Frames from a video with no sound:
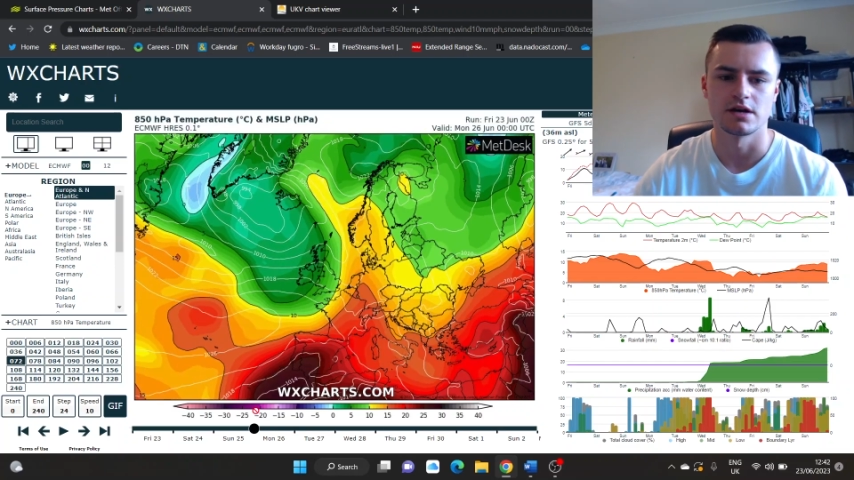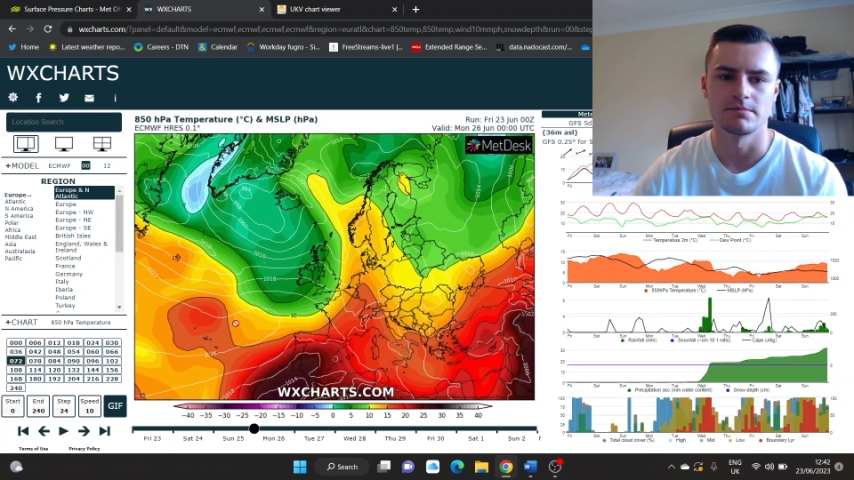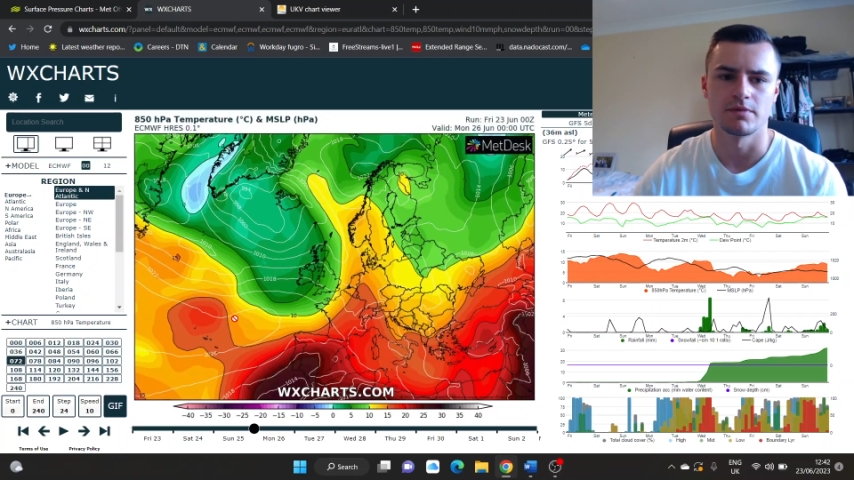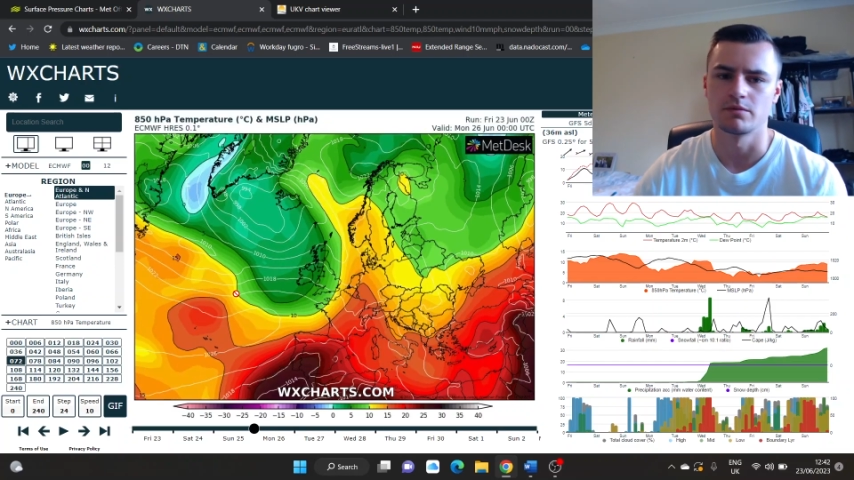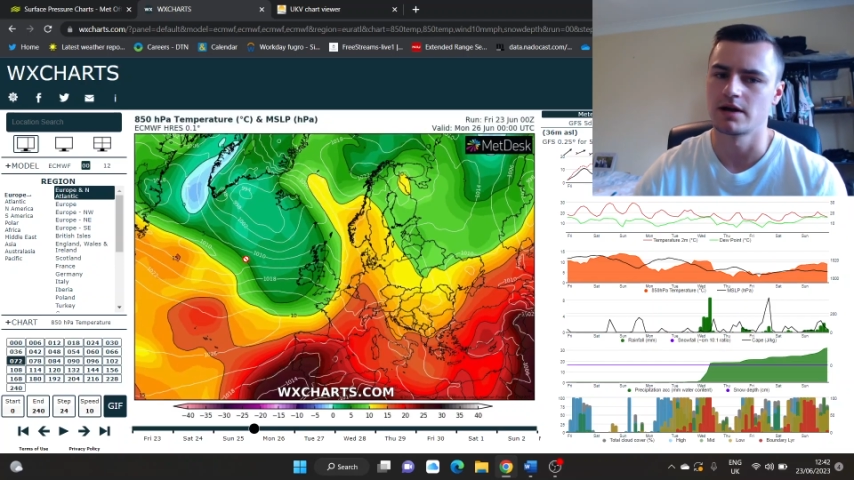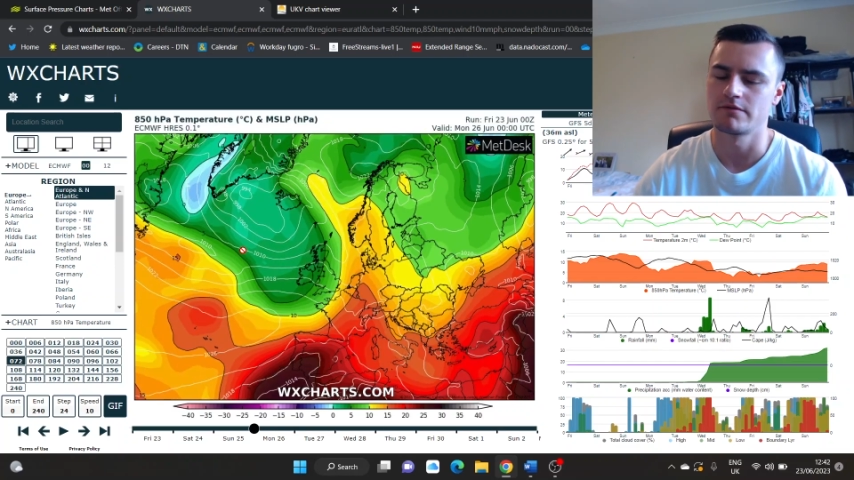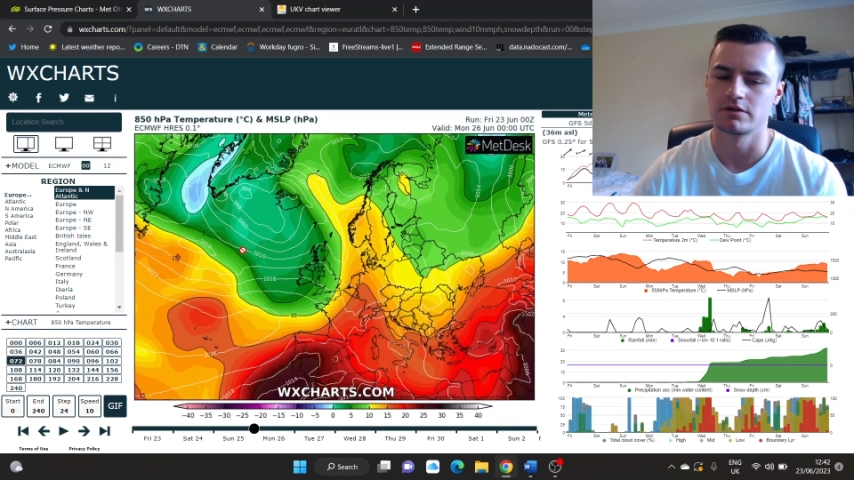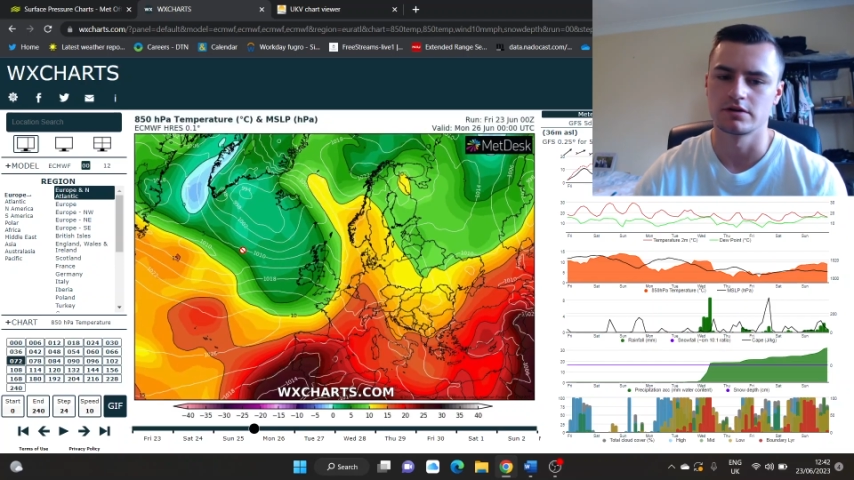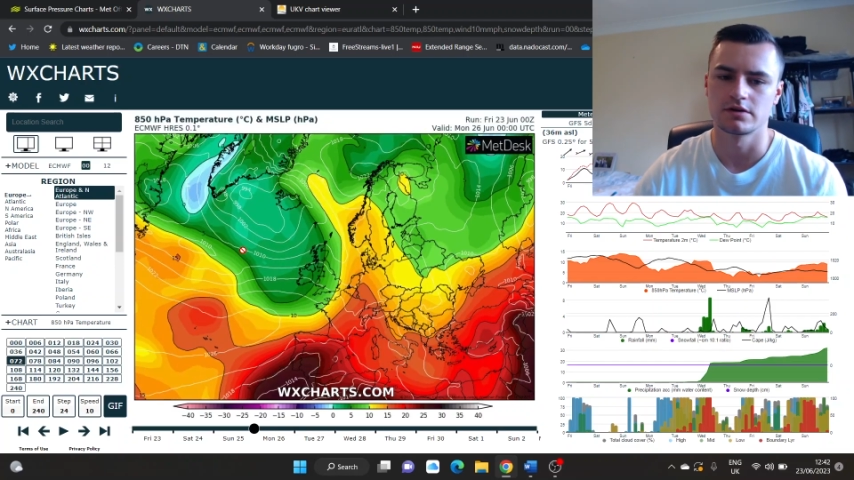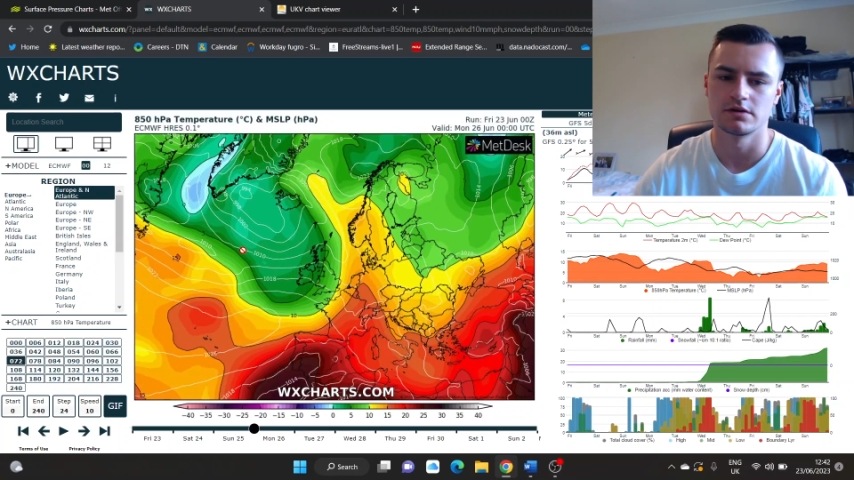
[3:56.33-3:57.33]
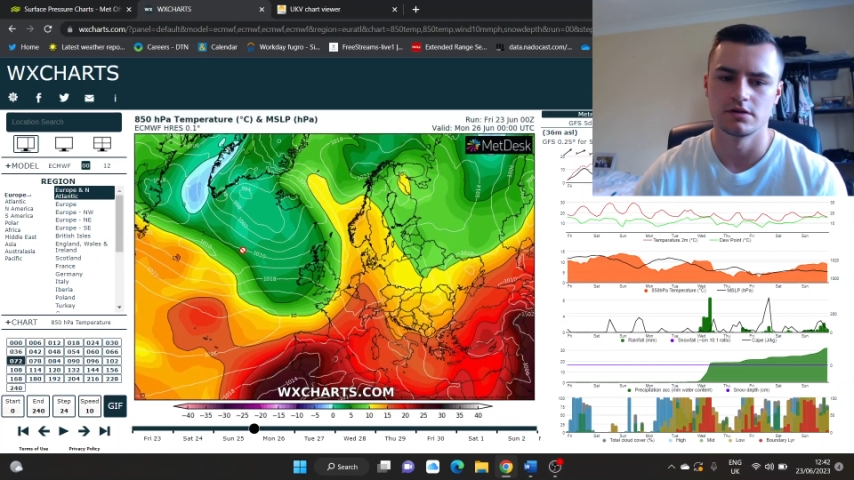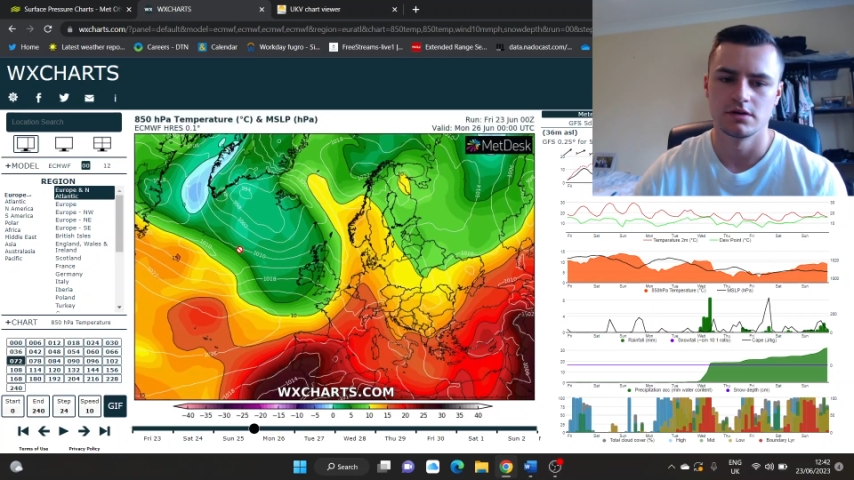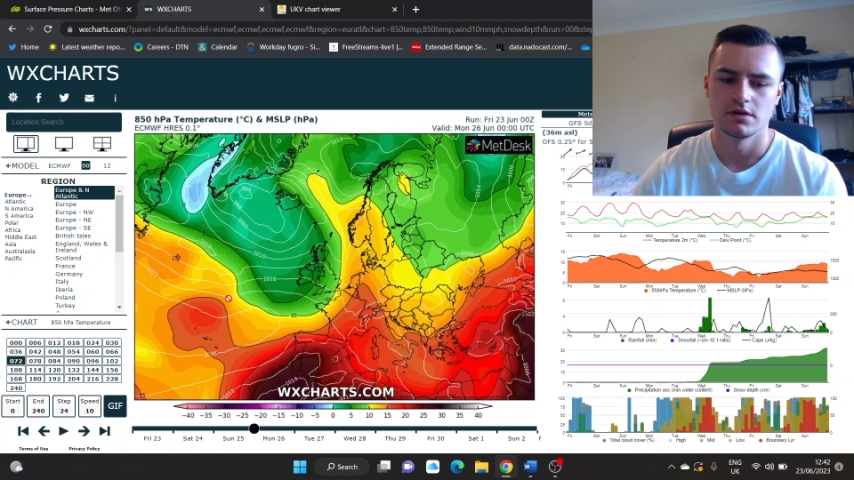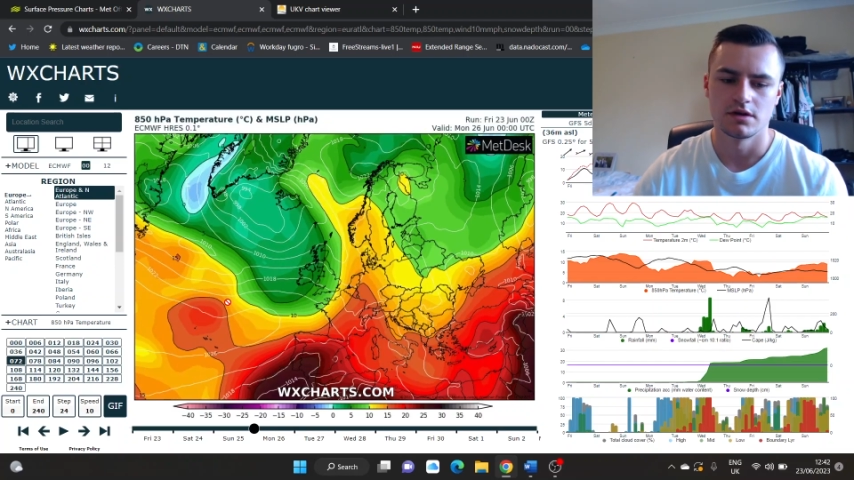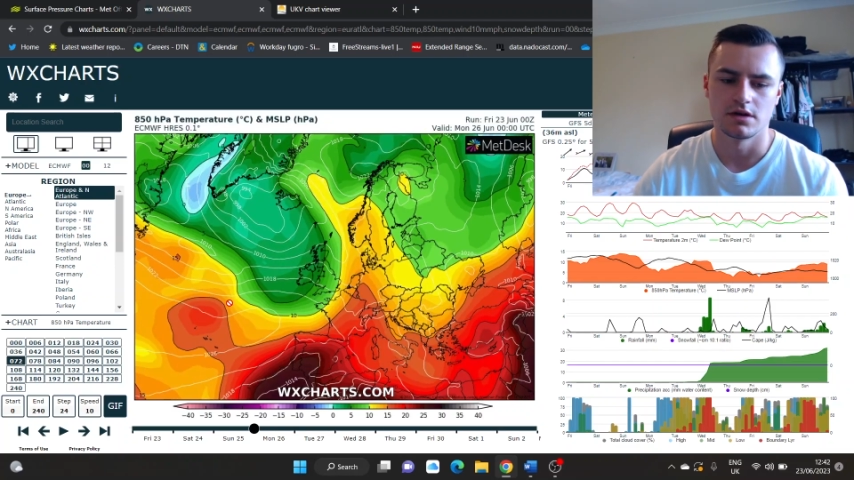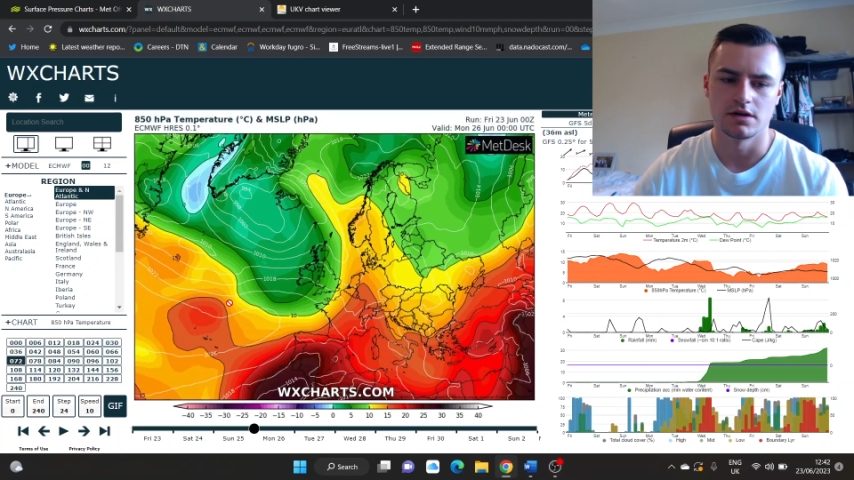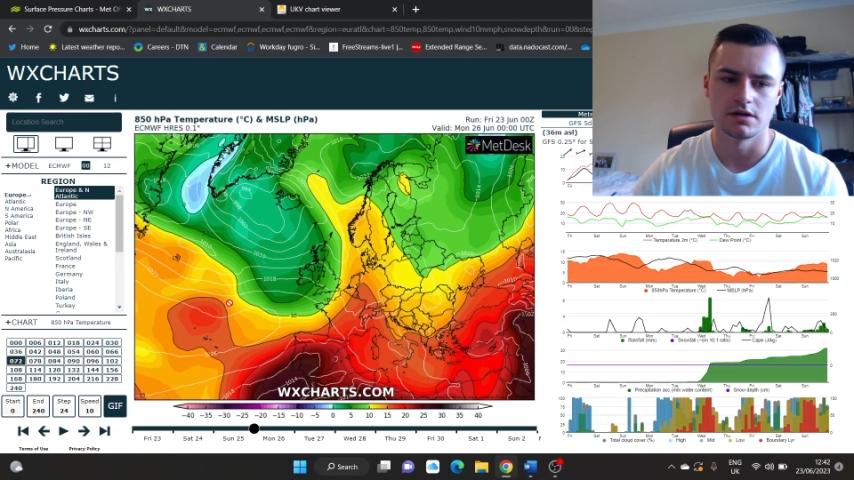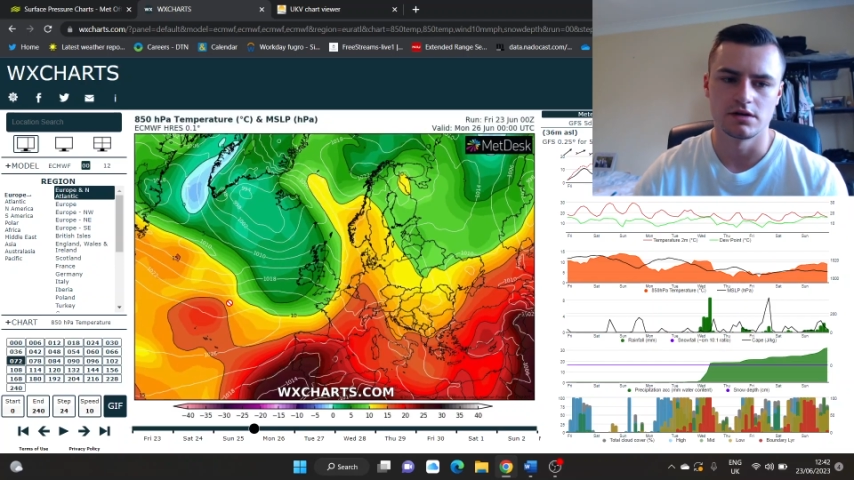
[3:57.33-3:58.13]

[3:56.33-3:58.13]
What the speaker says: But we'll have a look at